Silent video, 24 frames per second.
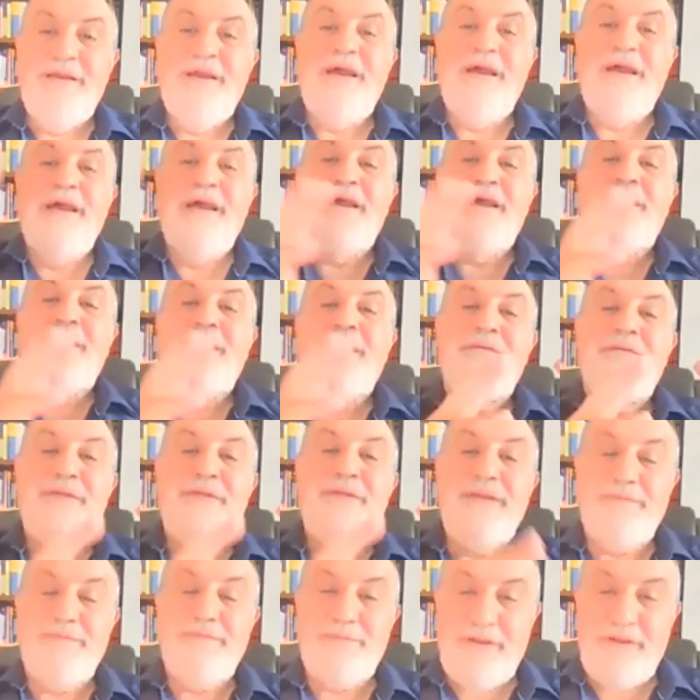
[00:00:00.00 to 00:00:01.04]
And
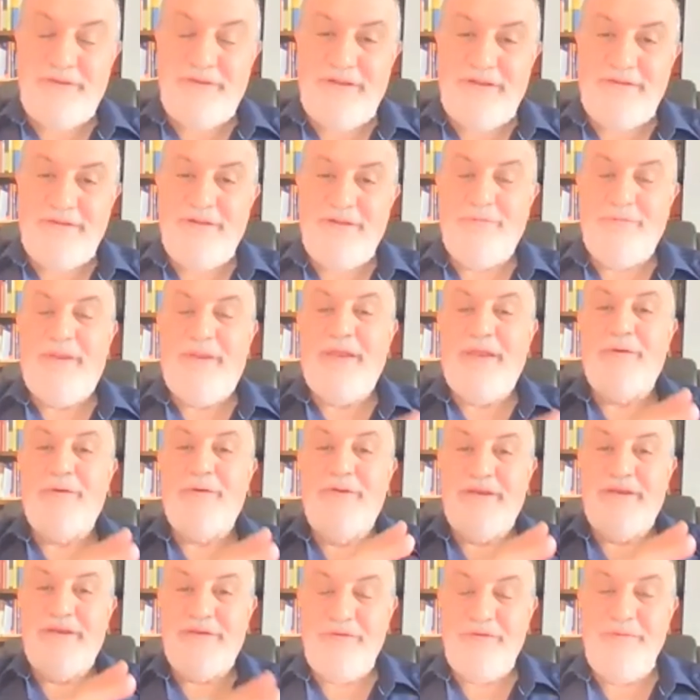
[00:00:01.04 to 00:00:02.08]
these processes, what I
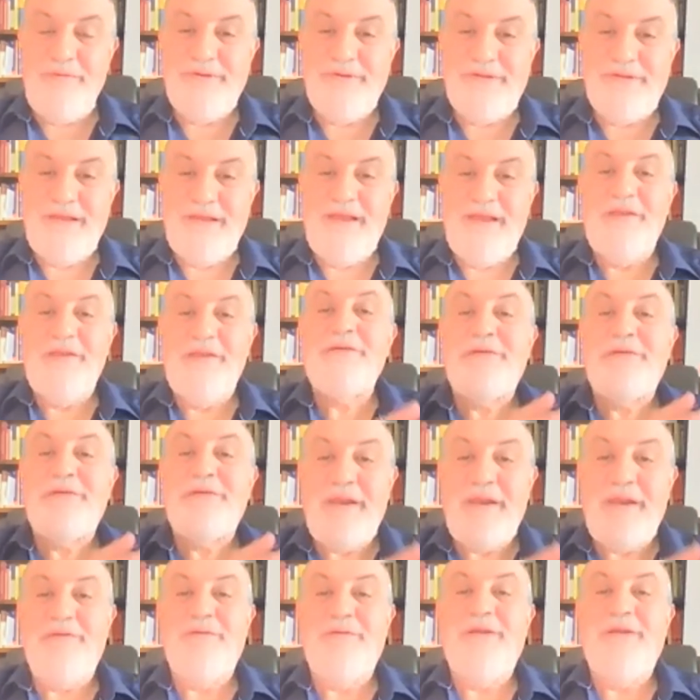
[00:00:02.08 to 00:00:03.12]
call stand,
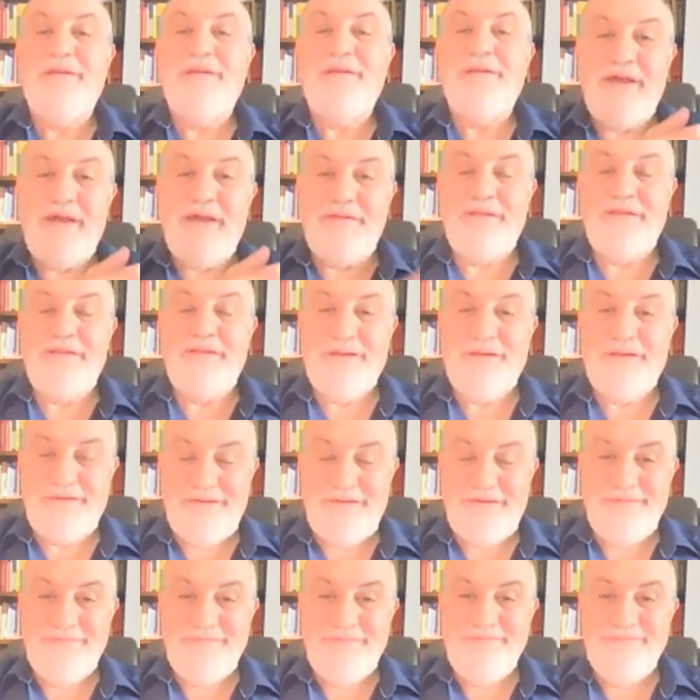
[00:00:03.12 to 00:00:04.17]
generate fat
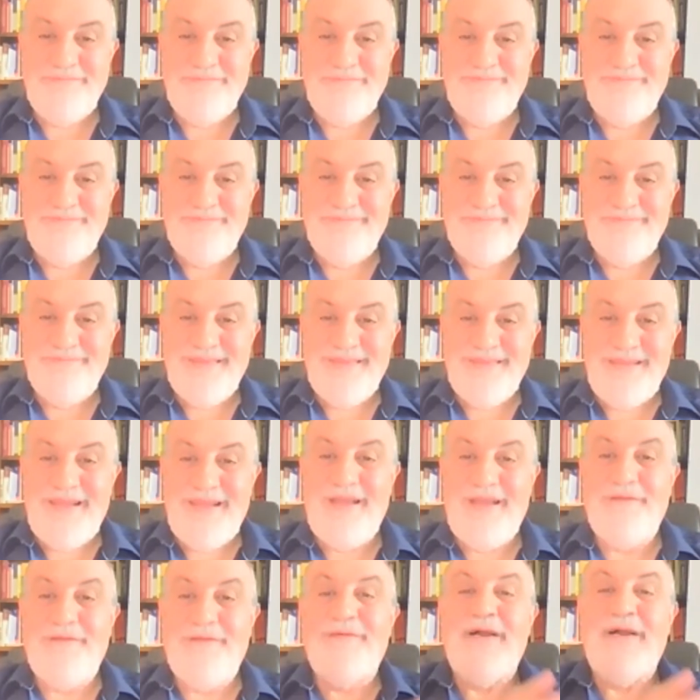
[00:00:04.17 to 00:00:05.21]
tails.
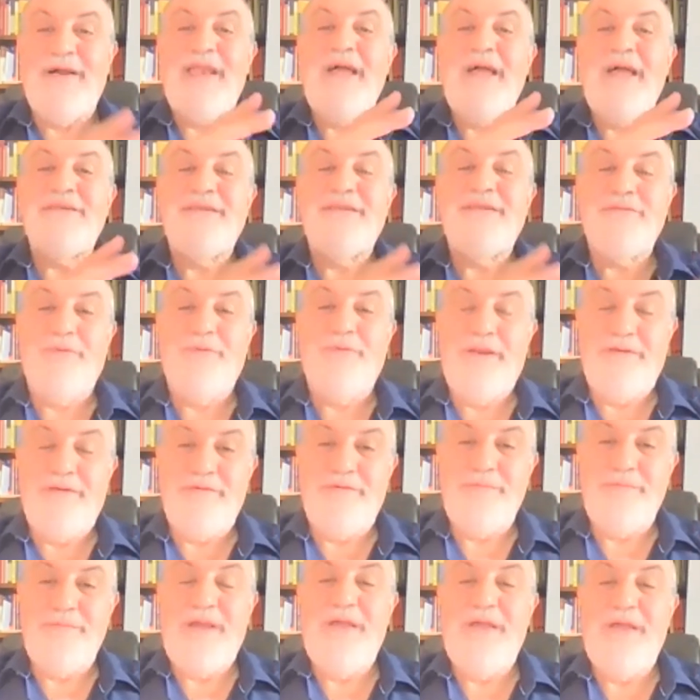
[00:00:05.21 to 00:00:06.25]
And finance is one of
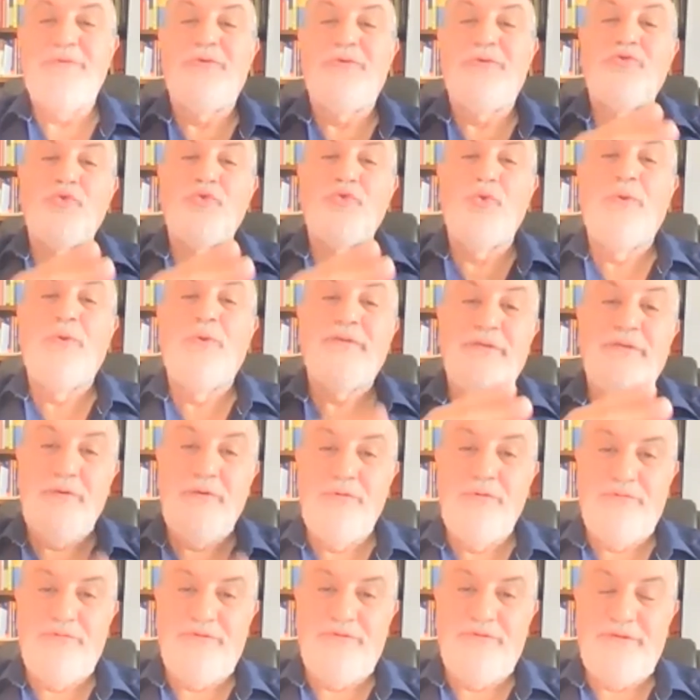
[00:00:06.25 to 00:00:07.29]
them. And the tools
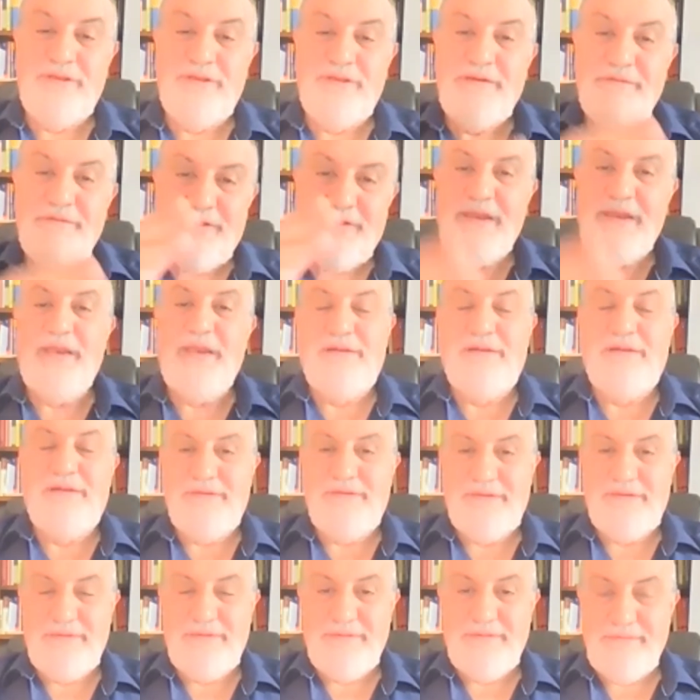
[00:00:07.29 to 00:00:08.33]
used in
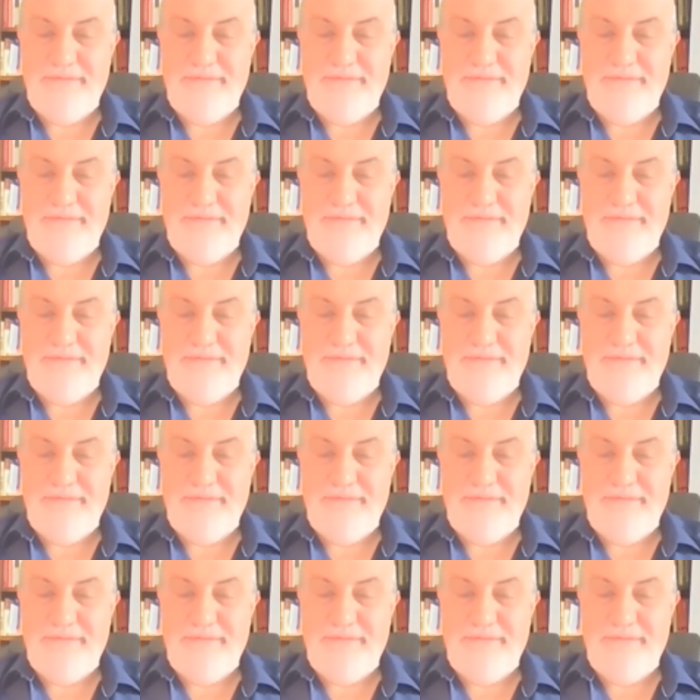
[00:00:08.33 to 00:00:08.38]
finance